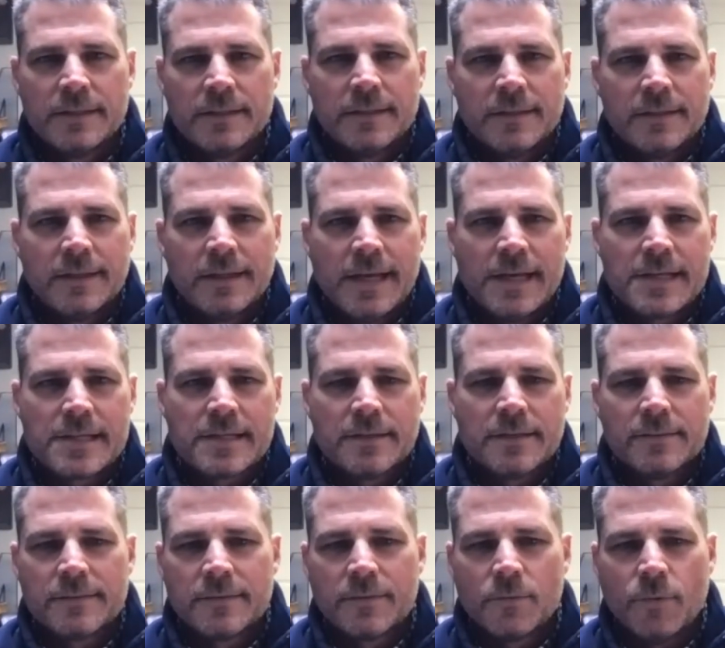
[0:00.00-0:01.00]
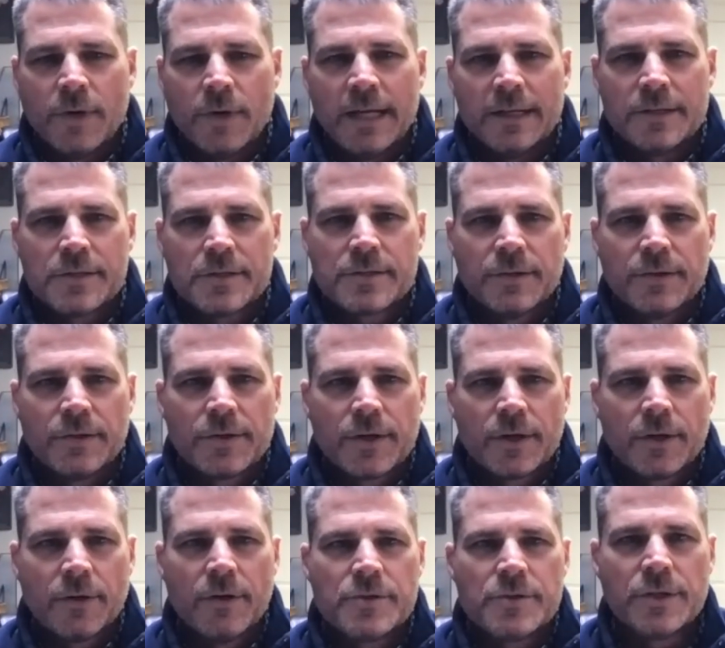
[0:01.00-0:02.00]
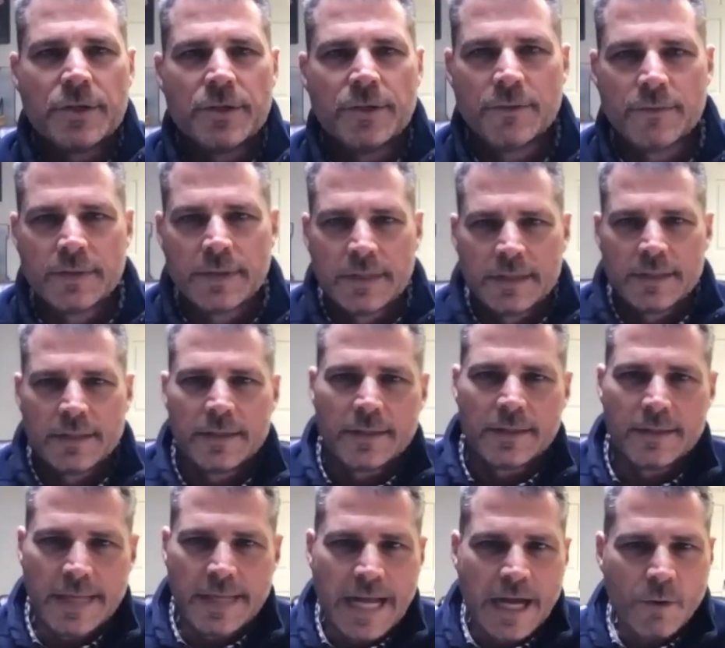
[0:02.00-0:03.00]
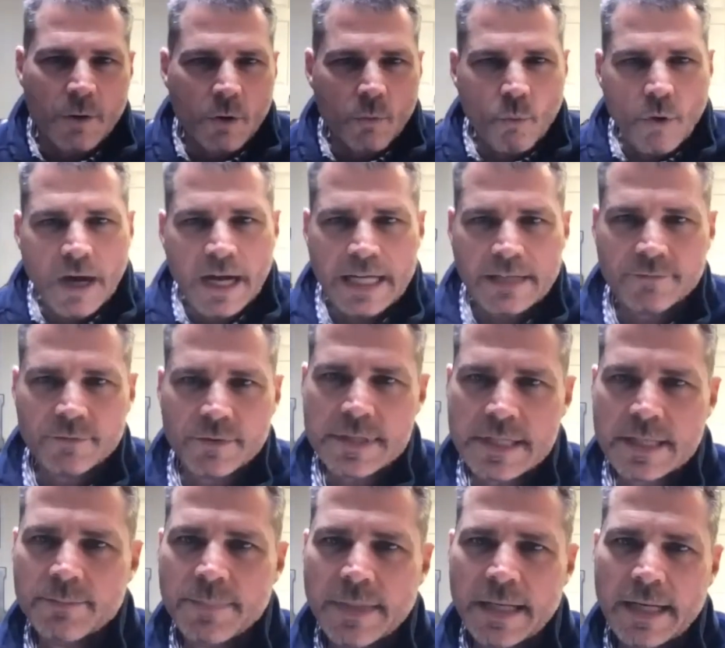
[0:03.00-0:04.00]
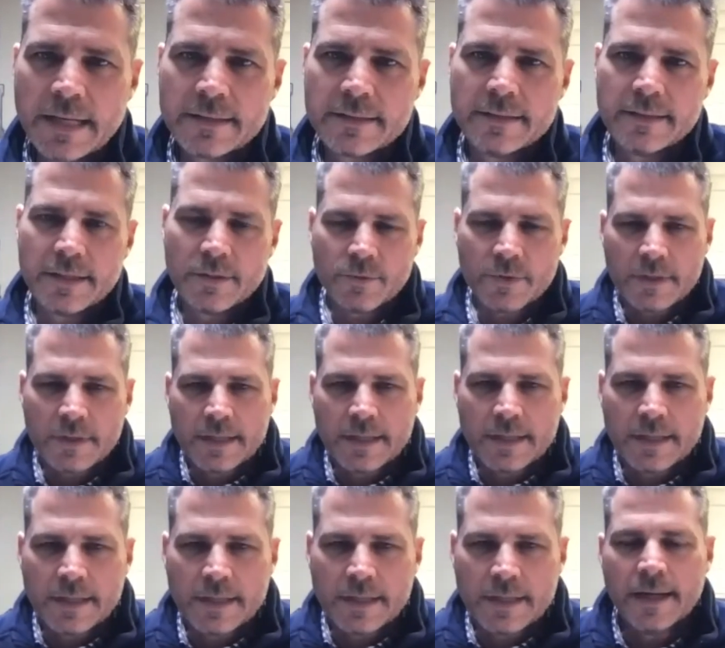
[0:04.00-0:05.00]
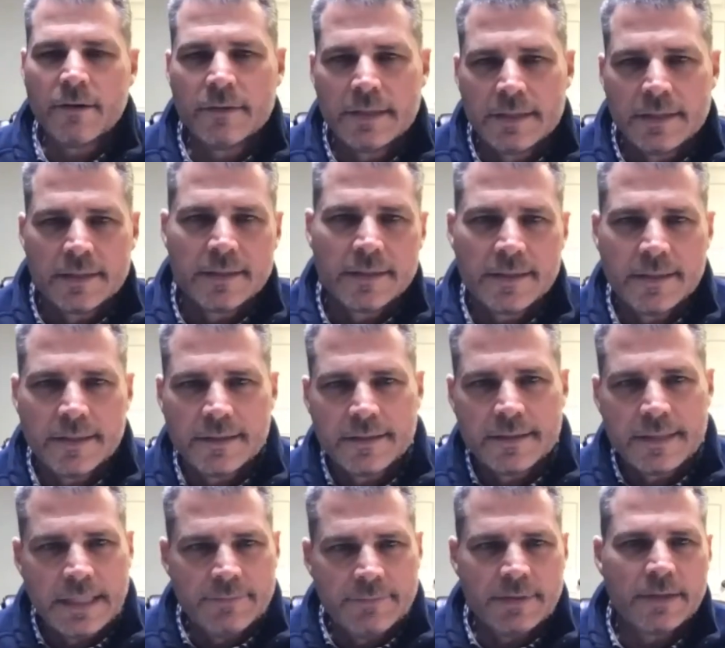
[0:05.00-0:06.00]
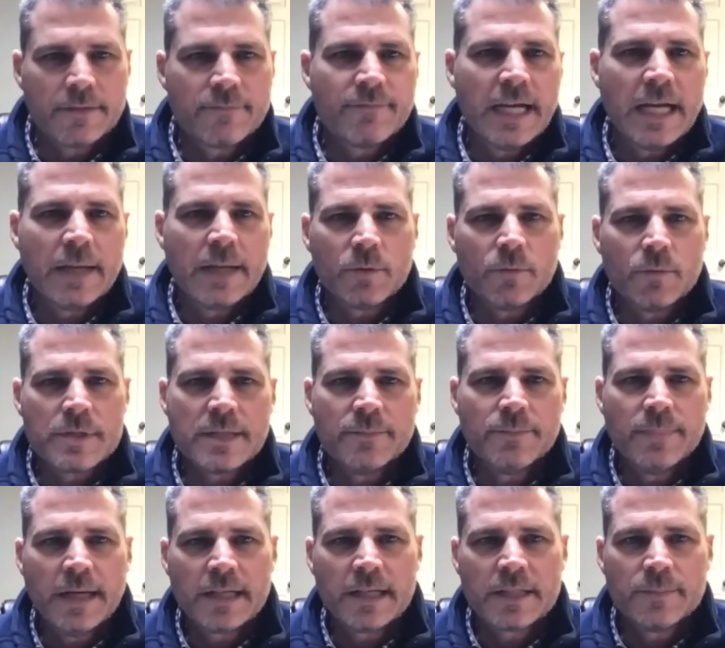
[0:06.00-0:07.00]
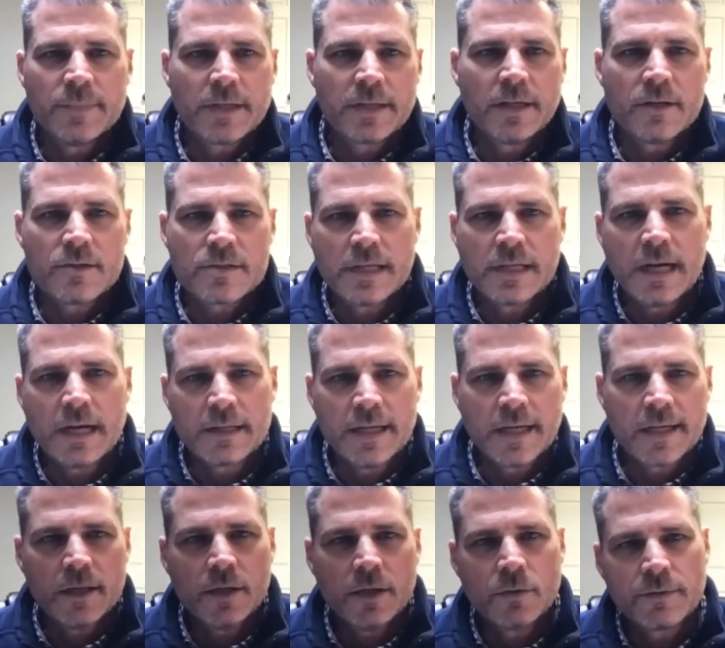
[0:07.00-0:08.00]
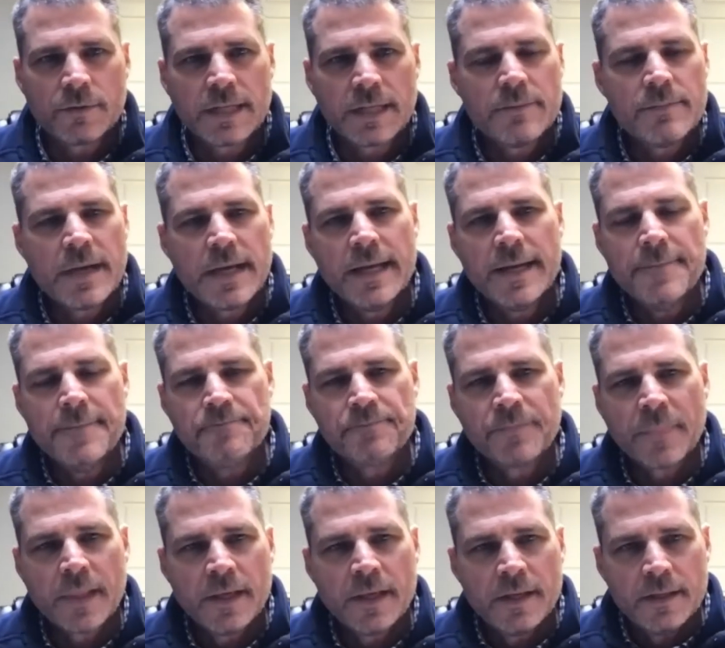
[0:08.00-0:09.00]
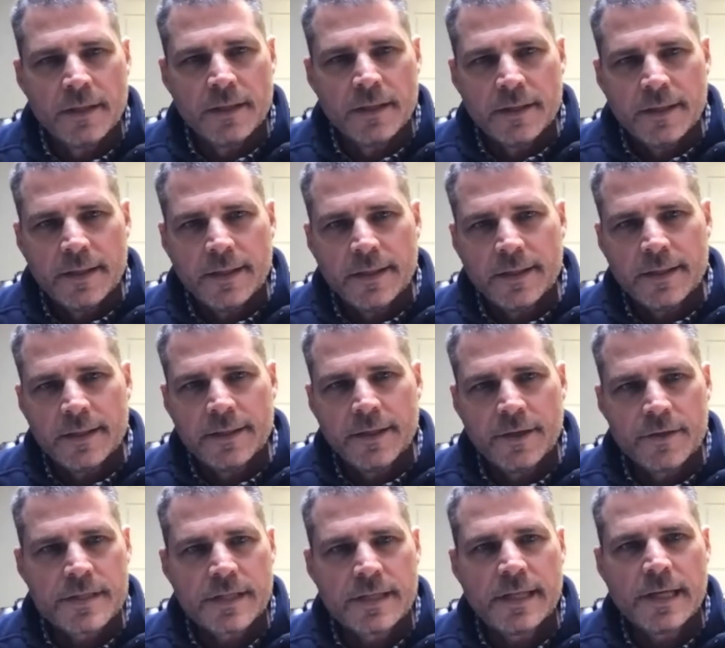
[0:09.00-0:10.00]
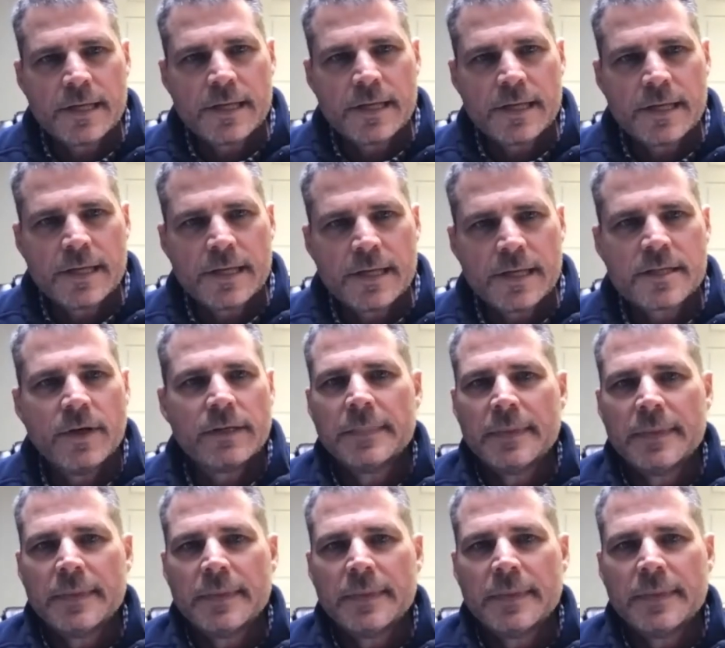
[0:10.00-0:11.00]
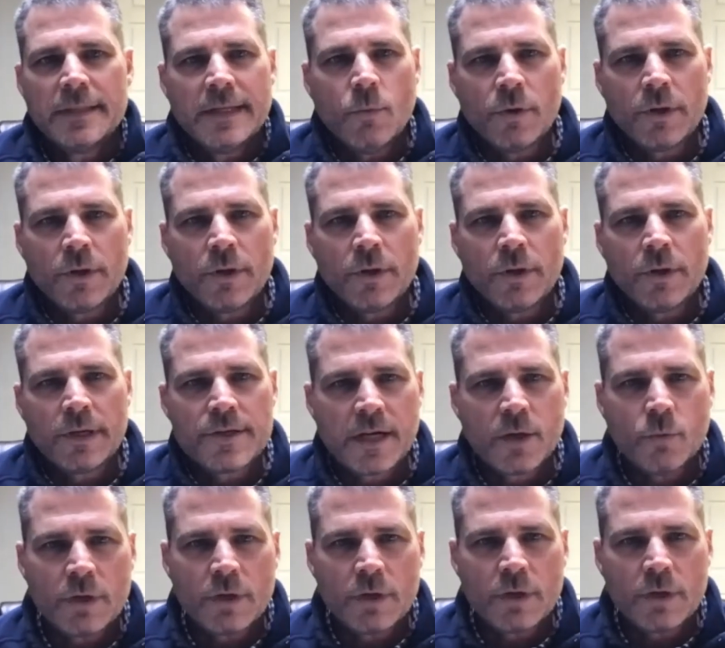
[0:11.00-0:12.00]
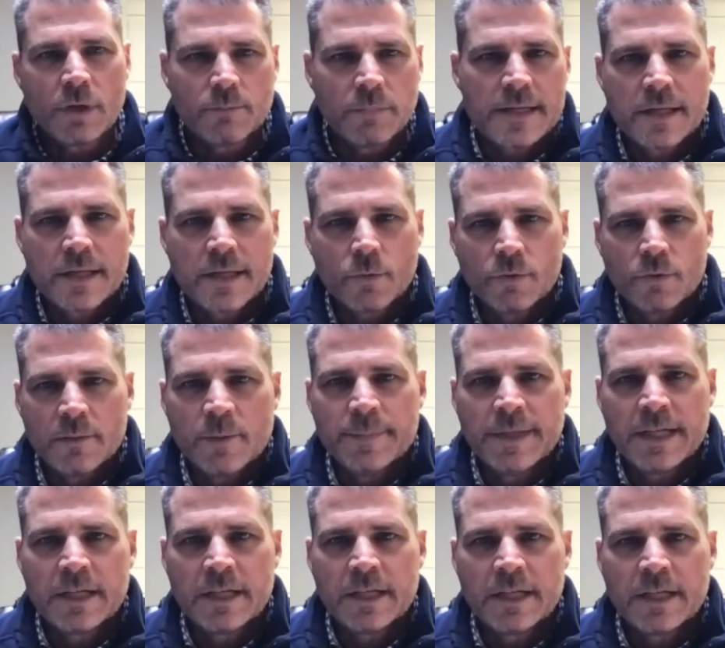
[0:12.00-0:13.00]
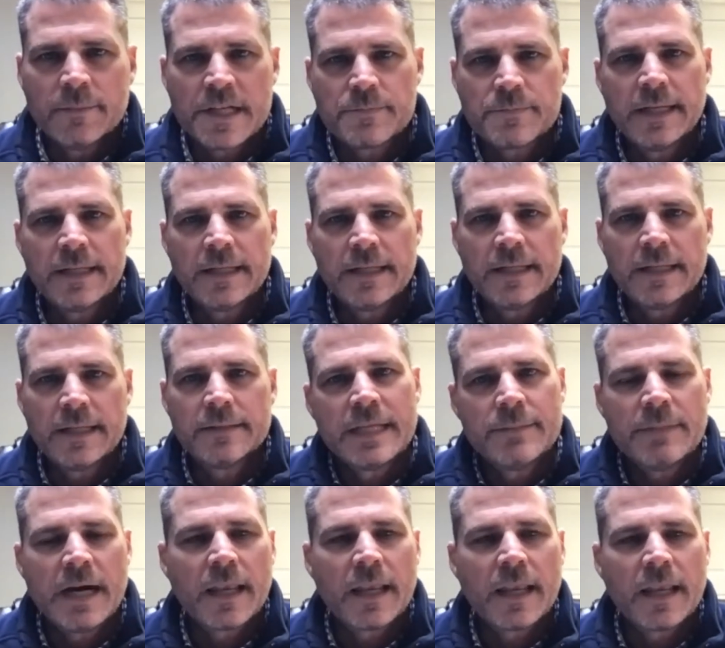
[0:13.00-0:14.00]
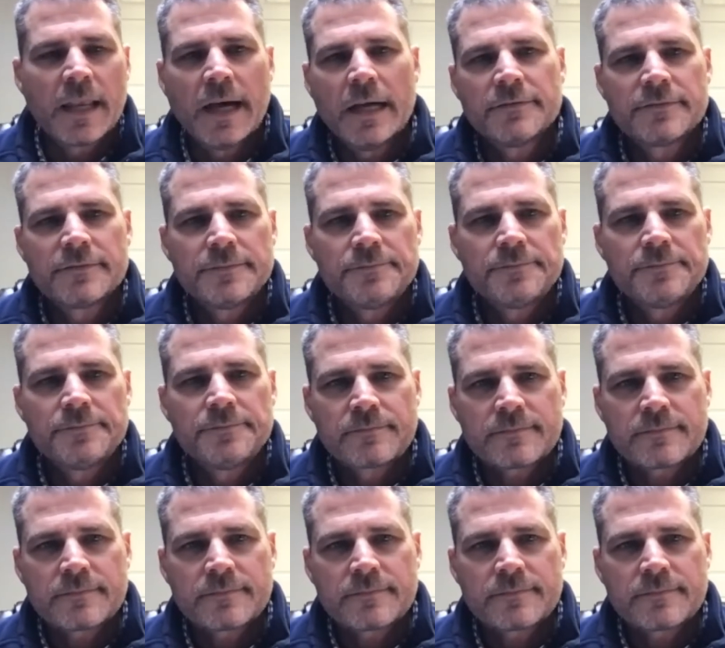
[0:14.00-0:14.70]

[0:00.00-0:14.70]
uh, as a way to just to encourage you, and how a wife was impacted, and really how uh, even the family was impacted because God got a hold of that man. And uh, here's the testimony. I wanted to share what a blessing Real Momentum has been in my life.